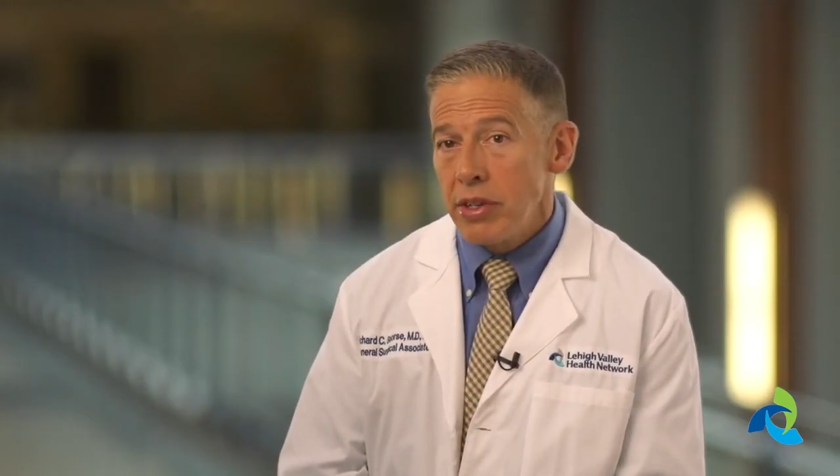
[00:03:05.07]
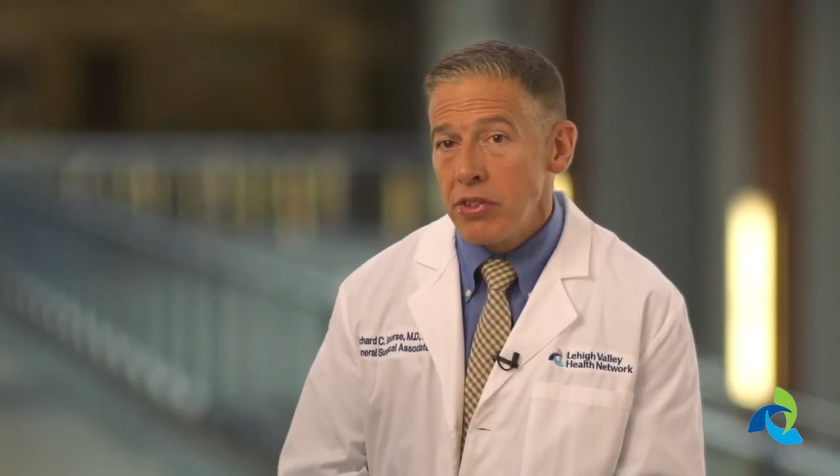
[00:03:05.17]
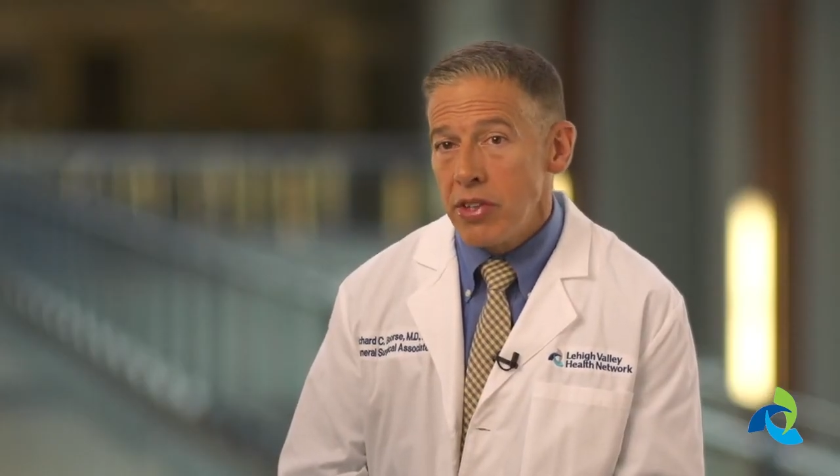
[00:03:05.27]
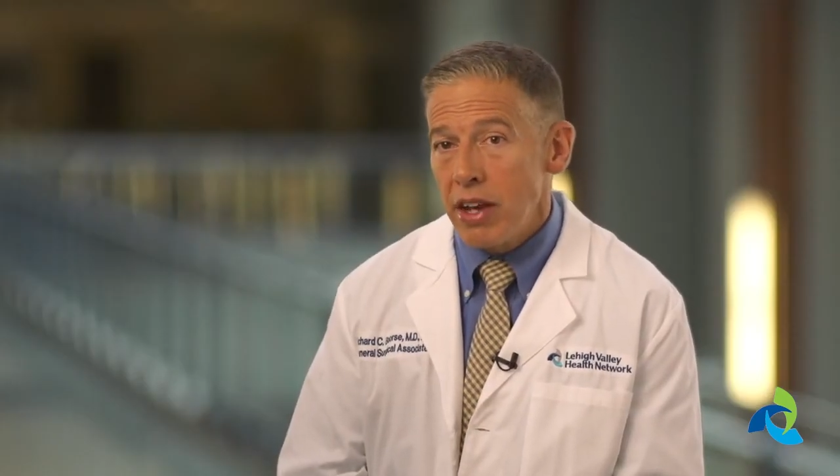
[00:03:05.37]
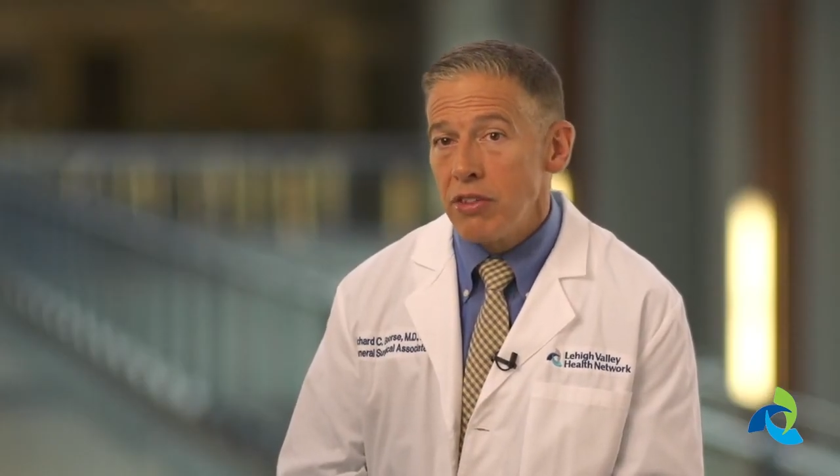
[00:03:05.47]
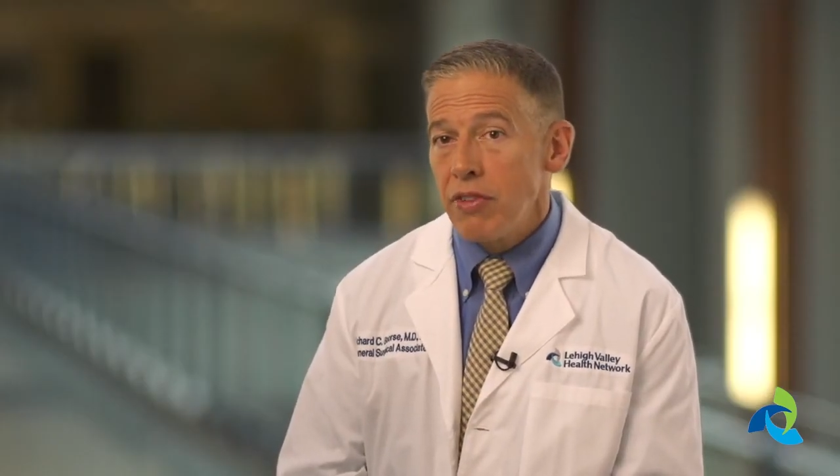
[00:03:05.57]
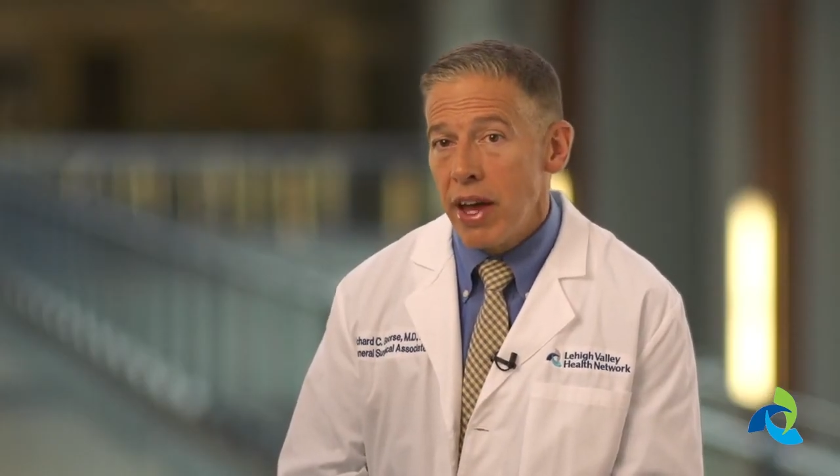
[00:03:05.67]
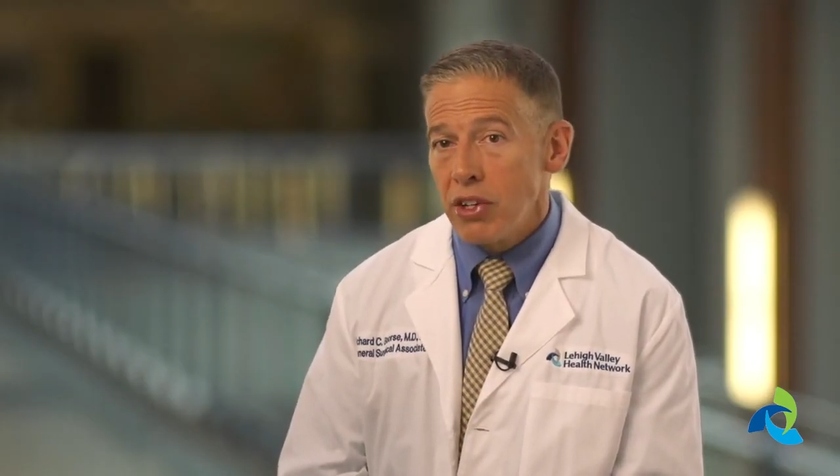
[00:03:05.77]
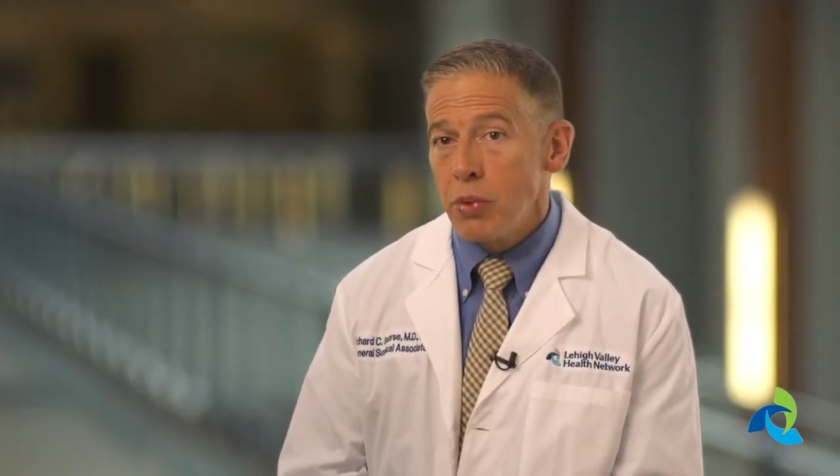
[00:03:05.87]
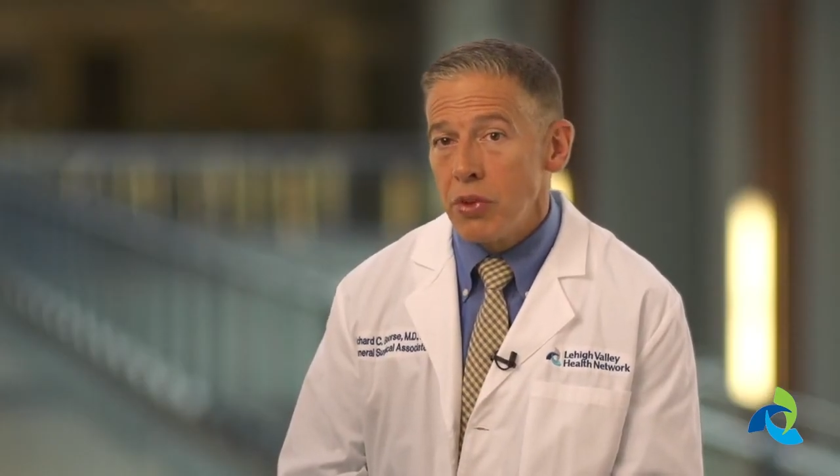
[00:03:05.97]

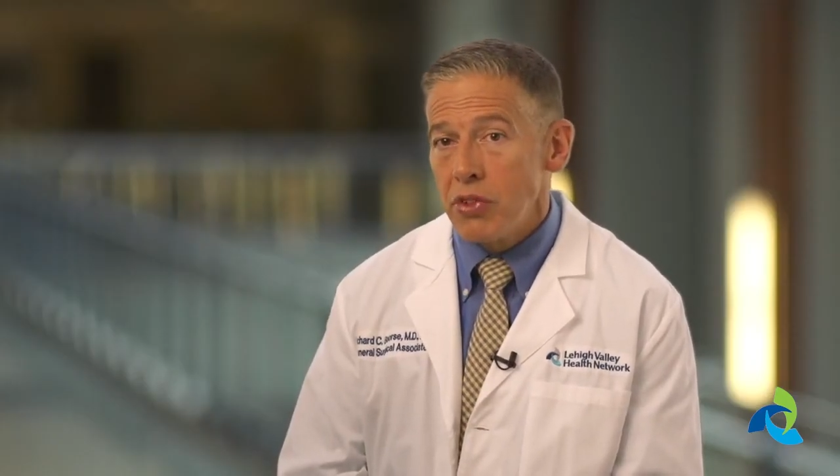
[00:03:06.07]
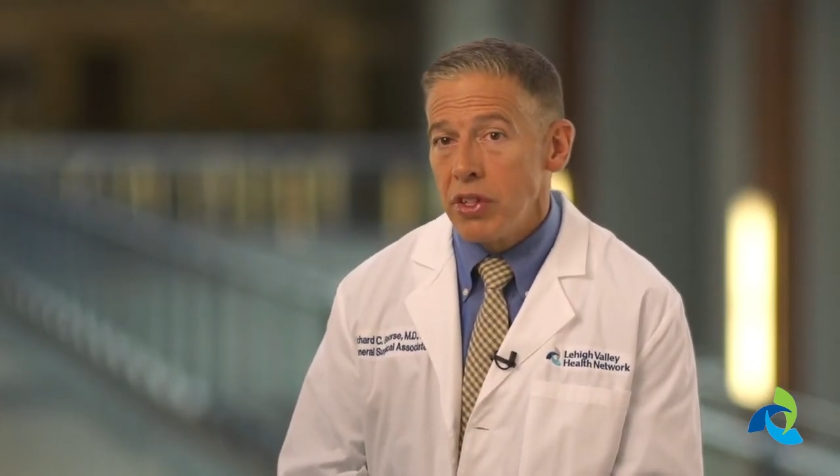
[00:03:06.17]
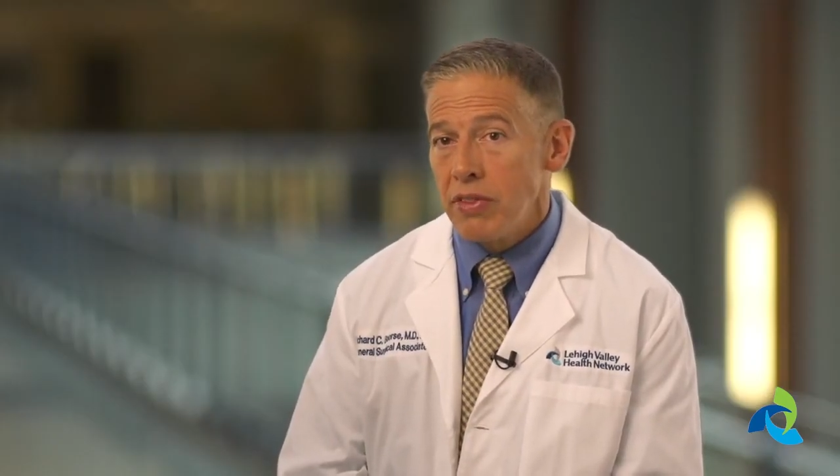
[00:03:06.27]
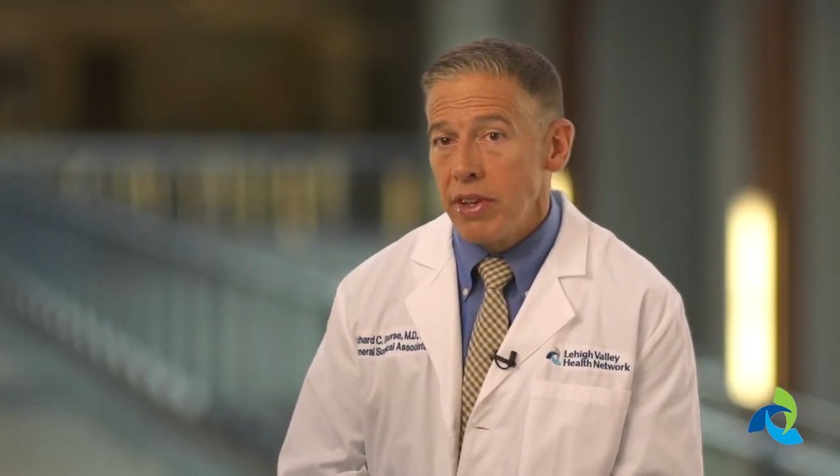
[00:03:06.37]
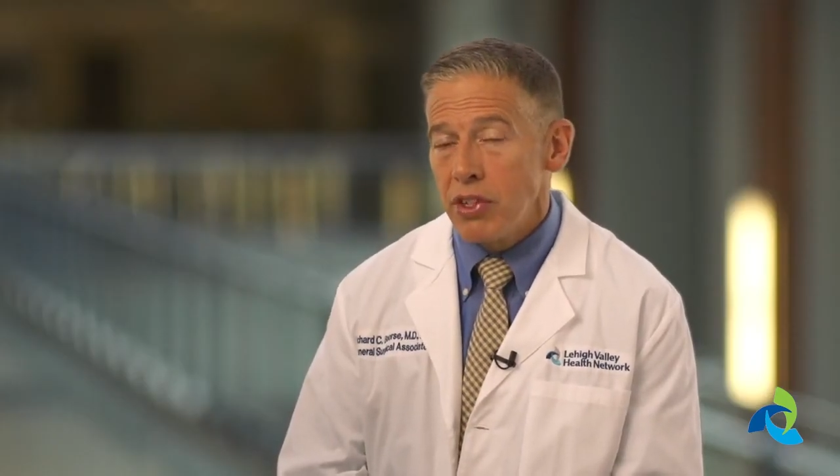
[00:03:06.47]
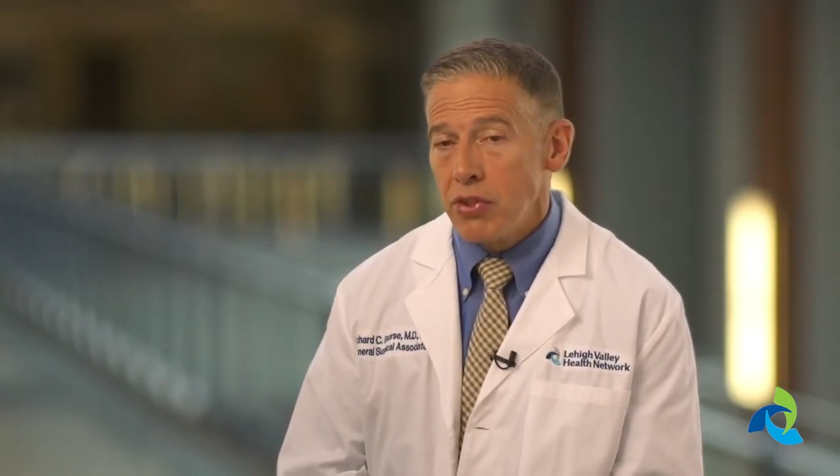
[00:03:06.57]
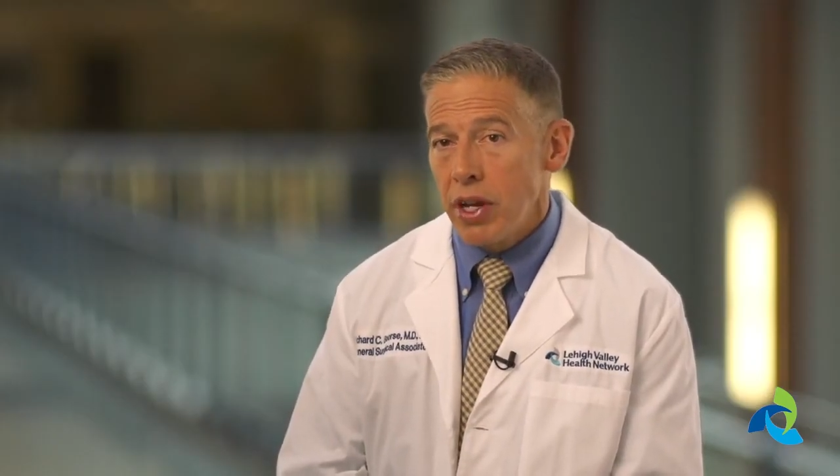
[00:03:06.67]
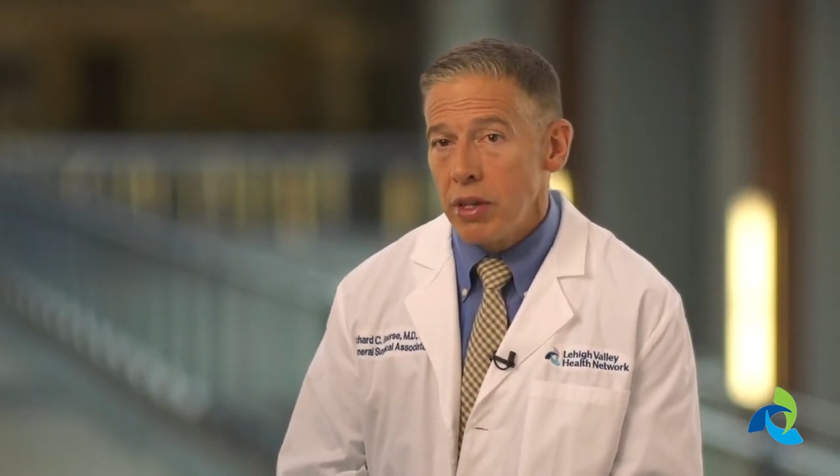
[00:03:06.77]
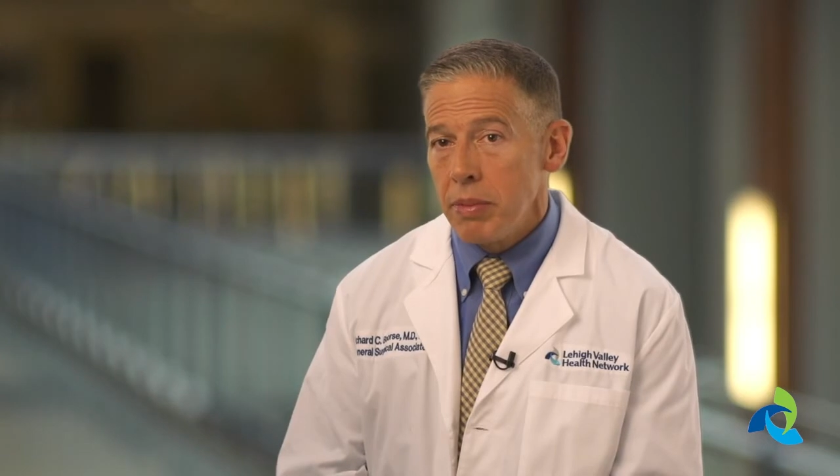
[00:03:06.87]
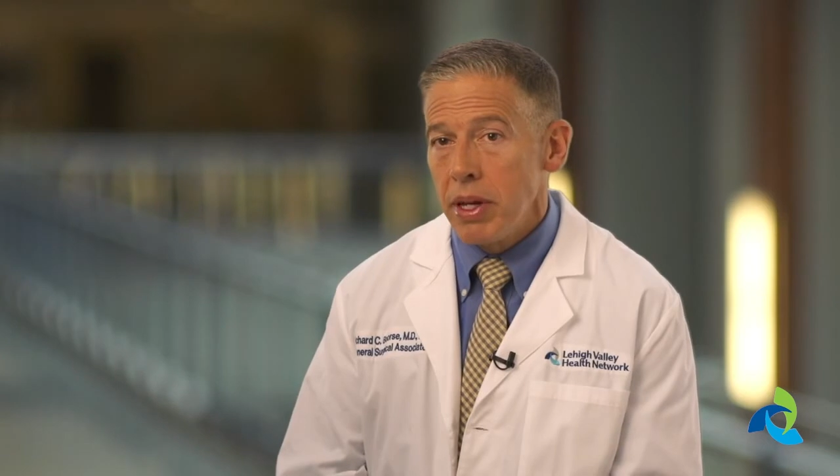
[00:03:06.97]
satisfaction with sleeve
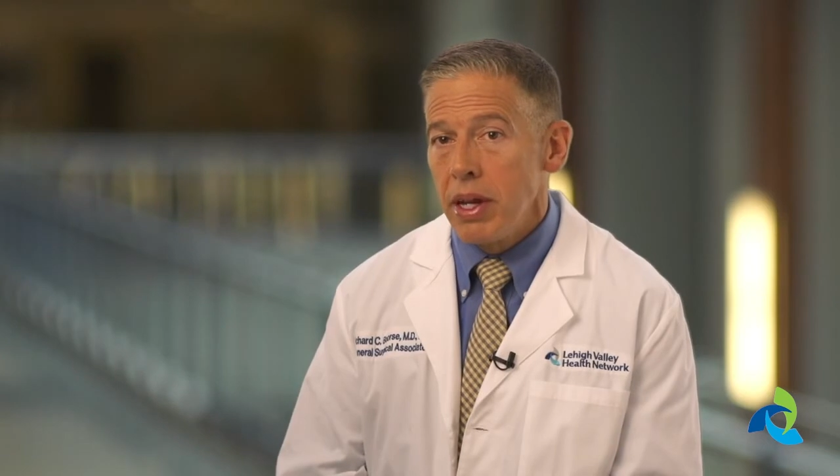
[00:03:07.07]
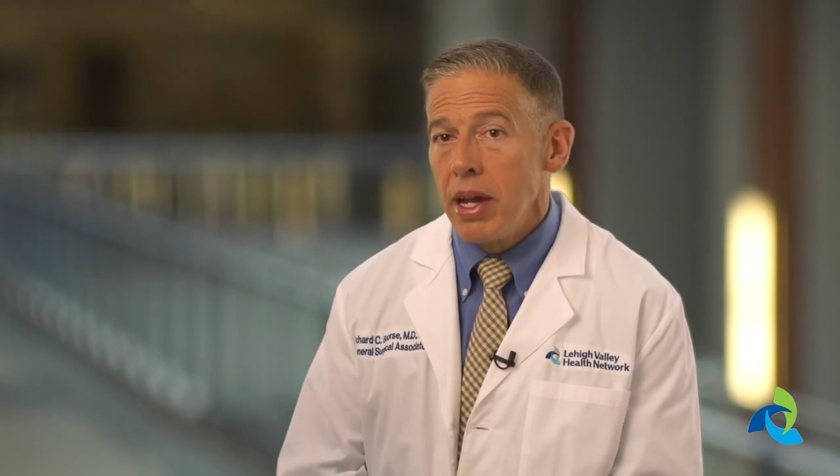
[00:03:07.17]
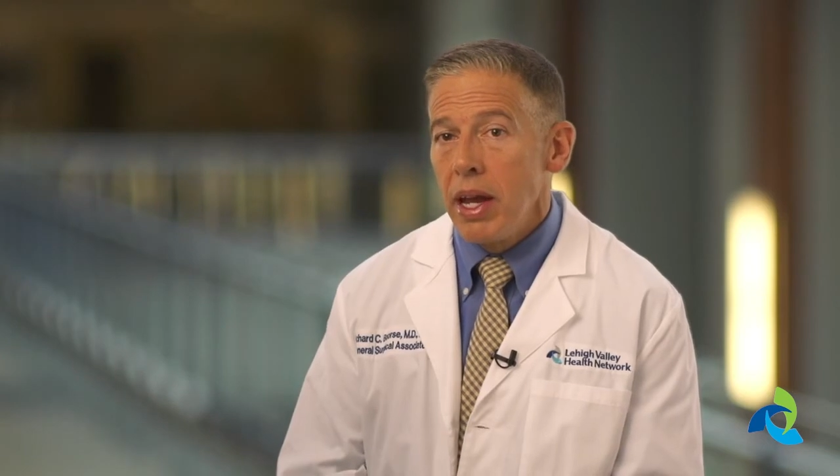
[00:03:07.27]
gastrectomy